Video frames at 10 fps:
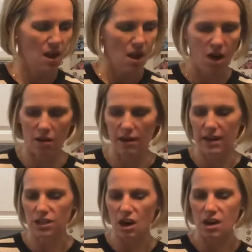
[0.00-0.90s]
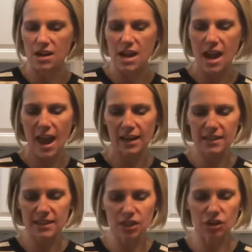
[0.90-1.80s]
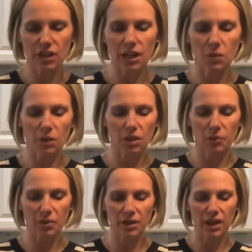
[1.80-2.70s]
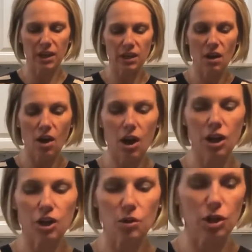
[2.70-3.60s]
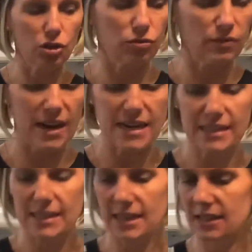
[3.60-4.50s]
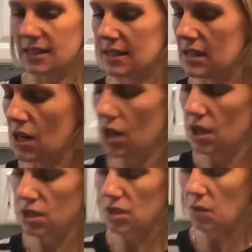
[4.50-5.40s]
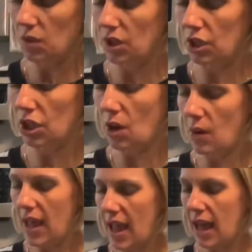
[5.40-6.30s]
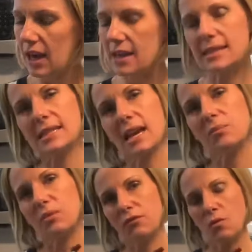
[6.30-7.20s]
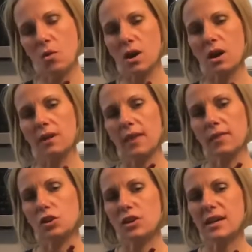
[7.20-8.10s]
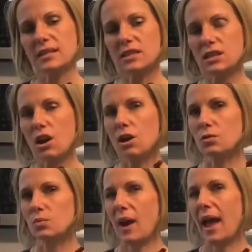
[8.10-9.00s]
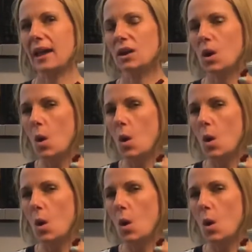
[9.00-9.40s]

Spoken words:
All right, our next ingredient we're going to put in are your craisins. So we're going to go ahead. I said before that the craisins are red.